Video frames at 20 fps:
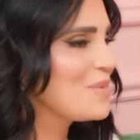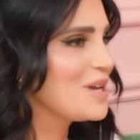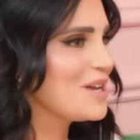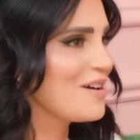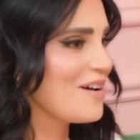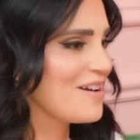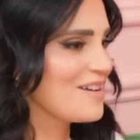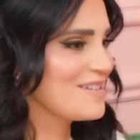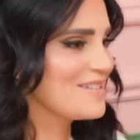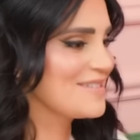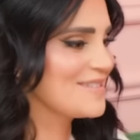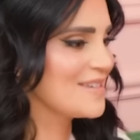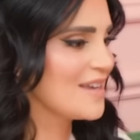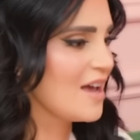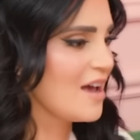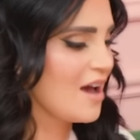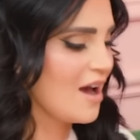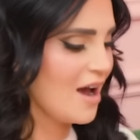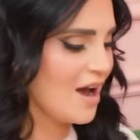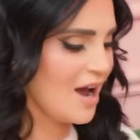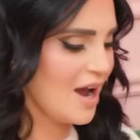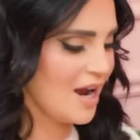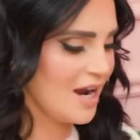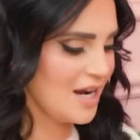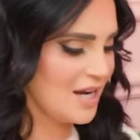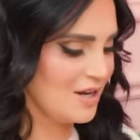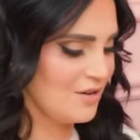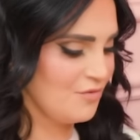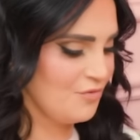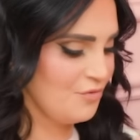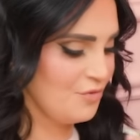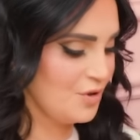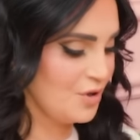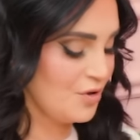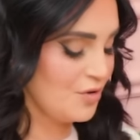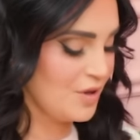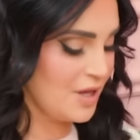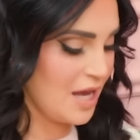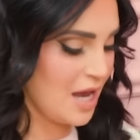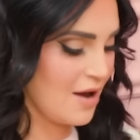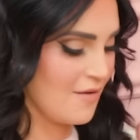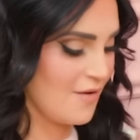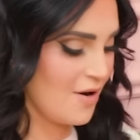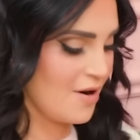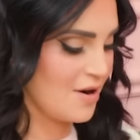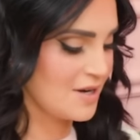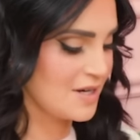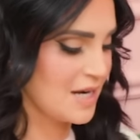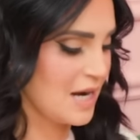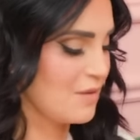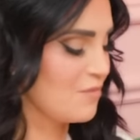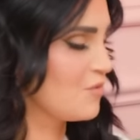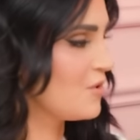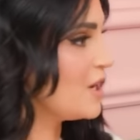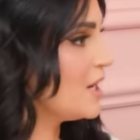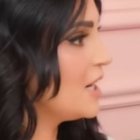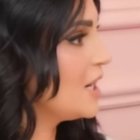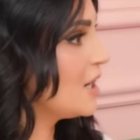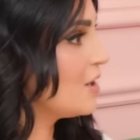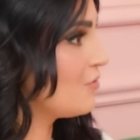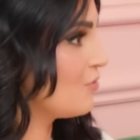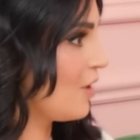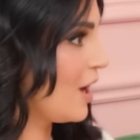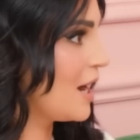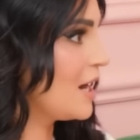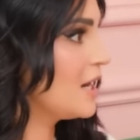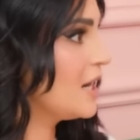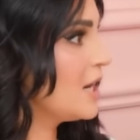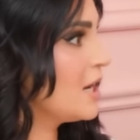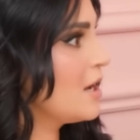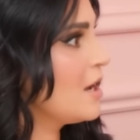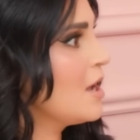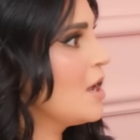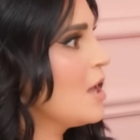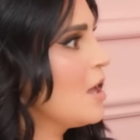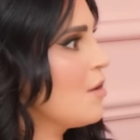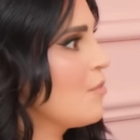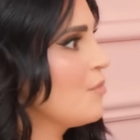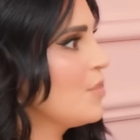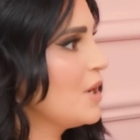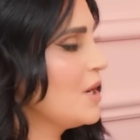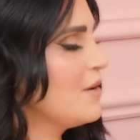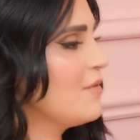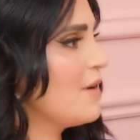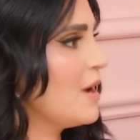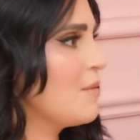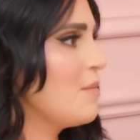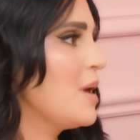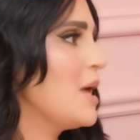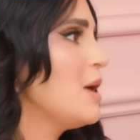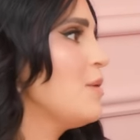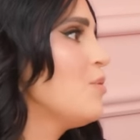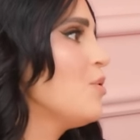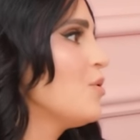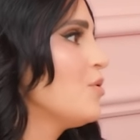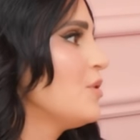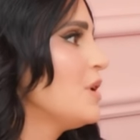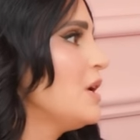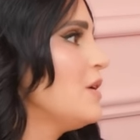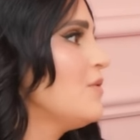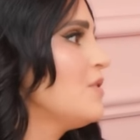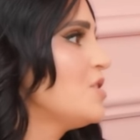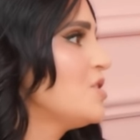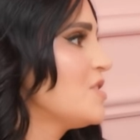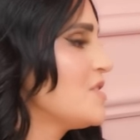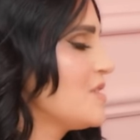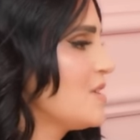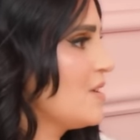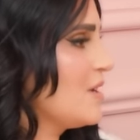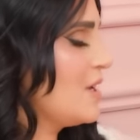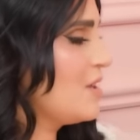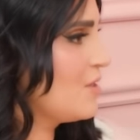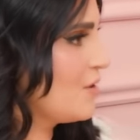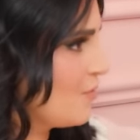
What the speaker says: Because I really have a hard time reading and writing. But if I'm able, even just like